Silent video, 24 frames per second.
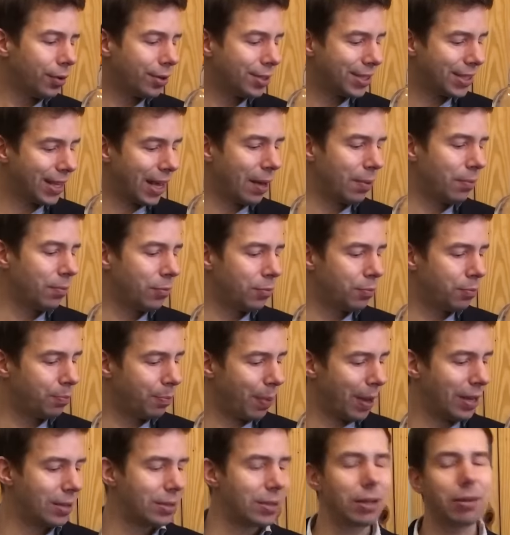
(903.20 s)
Same
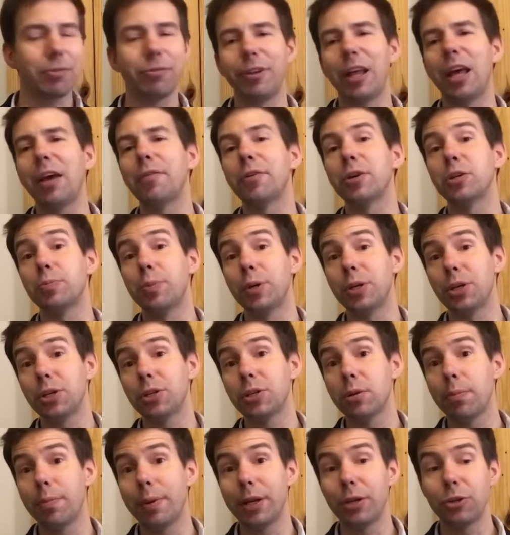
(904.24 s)
basic flavors, but
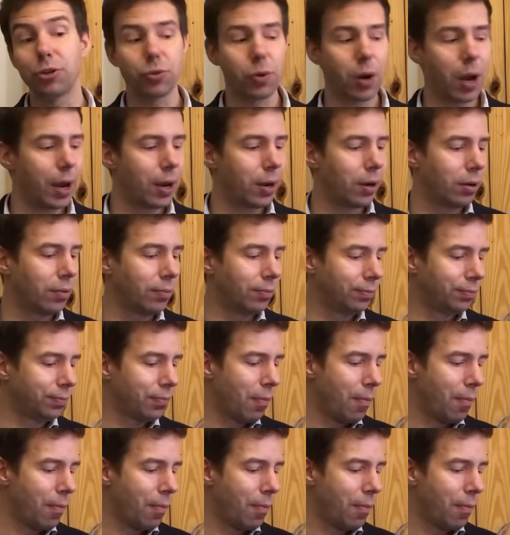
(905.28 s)
just a bit drier.